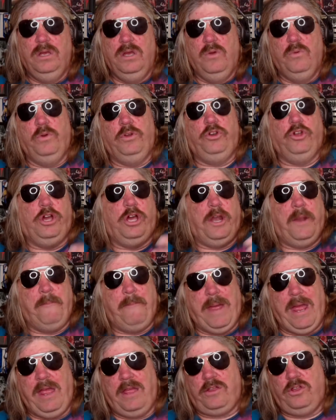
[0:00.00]
When you're at a
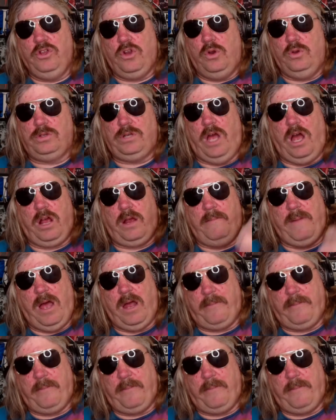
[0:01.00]
bank, you don't talk about a